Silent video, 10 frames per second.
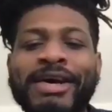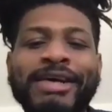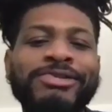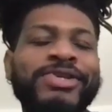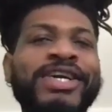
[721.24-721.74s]
I
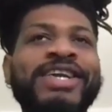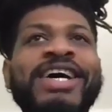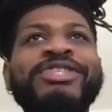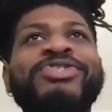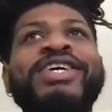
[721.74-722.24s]
try
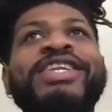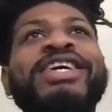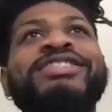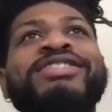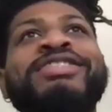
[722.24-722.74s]
not
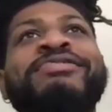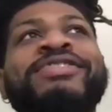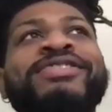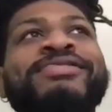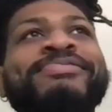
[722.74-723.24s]
to
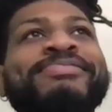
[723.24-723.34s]
even.